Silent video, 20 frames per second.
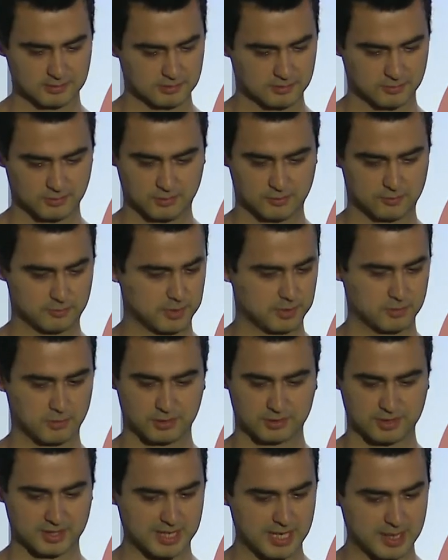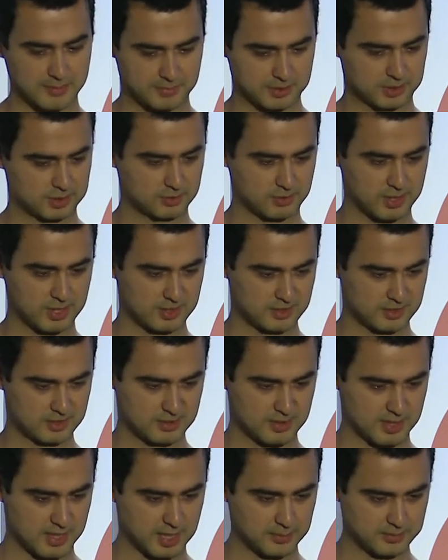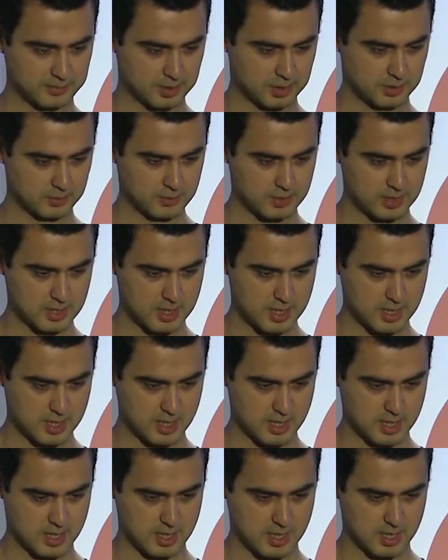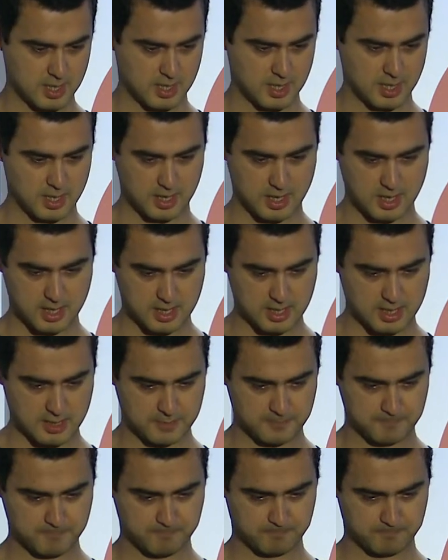We'll be more than happy to help you. I